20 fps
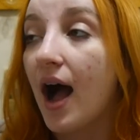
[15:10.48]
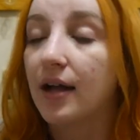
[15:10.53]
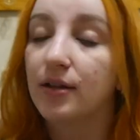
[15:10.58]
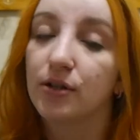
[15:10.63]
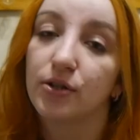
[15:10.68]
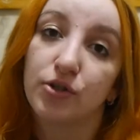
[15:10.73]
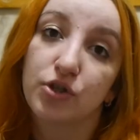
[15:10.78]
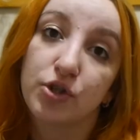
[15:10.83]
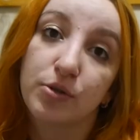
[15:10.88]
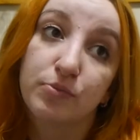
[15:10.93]
I
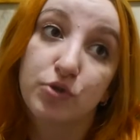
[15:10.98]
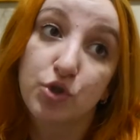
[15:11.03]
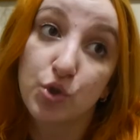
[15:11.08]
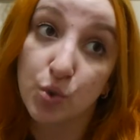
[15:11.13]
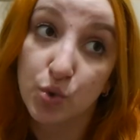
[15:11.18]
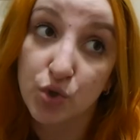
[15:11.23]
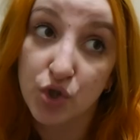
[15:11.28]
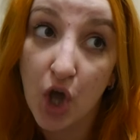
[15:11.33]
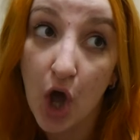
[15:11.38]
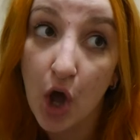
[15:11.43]
looked up
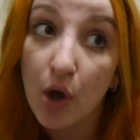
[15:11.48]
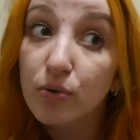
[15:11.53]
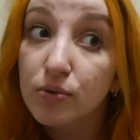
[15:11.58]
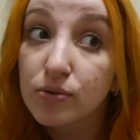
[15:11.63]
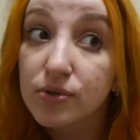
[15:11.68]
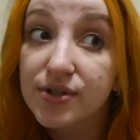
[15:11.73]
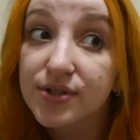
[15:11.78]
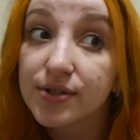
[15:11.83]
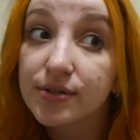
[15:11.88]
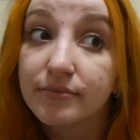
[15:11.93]
Jules
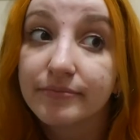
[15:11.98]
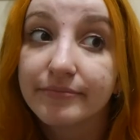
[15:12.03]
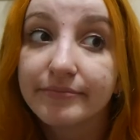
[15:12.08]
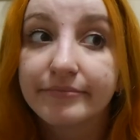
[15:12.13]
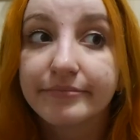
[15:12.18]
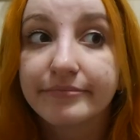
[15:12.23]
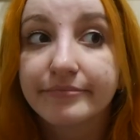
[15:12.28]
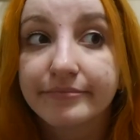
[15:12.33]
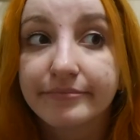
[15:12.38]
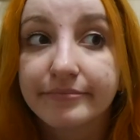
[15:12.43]
coats
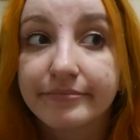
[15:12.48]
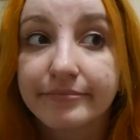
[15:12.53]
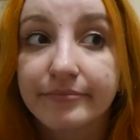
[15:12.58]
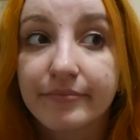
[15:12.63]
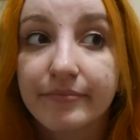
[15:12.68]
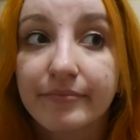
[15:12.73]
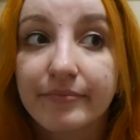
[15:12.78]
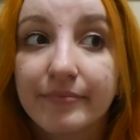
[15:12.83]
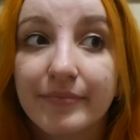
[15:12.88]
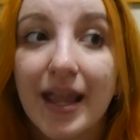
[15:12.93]

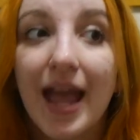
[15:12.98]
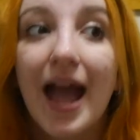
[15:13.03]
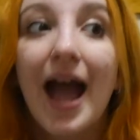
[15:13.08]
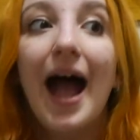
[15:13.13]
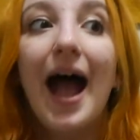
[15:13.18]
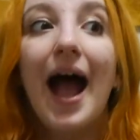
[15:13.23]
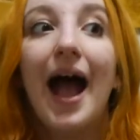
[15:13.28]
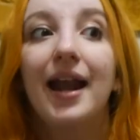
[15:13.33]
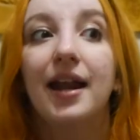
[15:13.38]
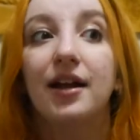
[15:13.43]

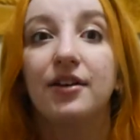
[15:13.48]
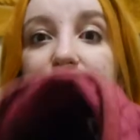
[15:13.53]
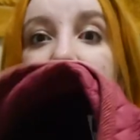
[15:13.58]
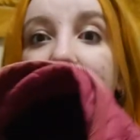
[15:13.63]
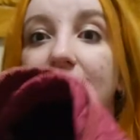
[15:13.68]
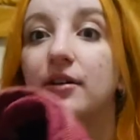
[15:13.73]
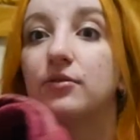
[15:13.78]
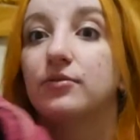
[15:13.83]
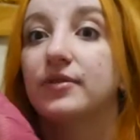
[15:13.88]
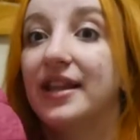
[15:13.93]
and I
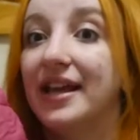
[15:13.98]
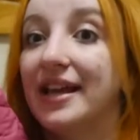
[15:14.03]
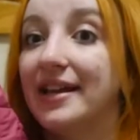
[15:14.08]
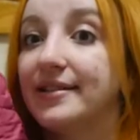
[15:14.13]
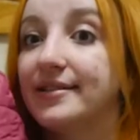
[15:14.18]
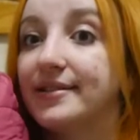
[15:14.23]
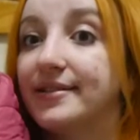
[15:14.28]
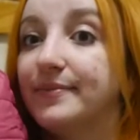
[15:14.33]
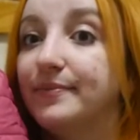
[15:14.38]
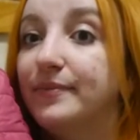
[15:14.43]
found
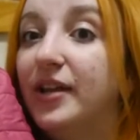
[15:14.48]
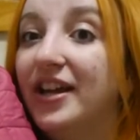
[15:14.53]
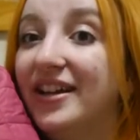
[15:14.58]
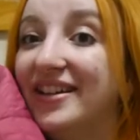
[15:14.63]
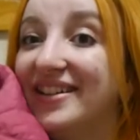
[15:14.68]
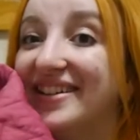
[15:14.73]
this.